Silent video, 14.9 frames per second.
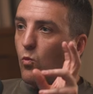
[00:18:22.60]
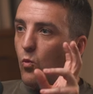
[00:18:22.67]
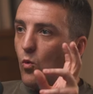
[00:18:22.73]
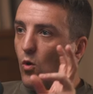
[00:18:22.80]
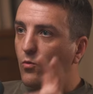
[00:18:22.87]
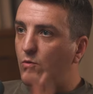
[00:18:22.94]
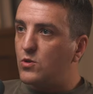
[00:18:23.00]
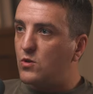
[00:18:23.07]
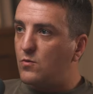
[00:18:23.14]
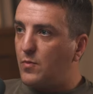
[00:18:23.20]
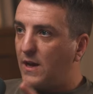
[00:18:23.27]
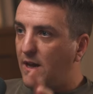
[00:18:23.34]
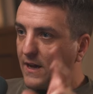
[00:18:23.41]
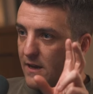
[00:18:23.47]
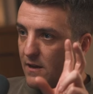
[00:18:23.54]
what would you
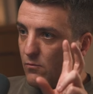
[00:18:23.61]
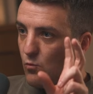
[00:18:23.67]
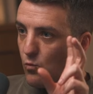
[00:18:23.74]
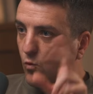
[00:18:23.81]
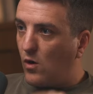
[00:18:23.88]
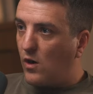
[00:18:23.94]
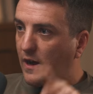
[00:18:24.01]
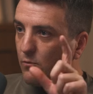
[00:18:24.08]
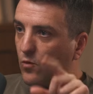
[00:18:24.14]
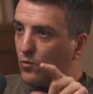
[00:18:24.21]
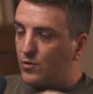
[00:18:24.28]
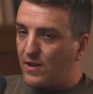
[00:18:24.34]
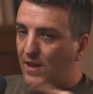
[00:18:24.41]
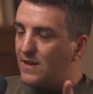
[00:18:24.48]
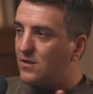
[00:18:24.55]
pick and why? And
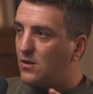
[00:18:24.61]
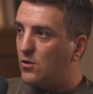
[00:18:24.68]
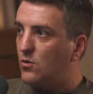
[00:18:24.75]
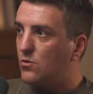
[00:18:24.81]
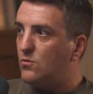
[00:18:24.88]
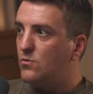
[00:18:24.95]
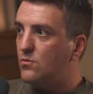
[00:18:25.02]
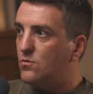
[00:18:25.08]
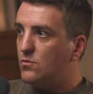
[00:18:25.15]
what do they do?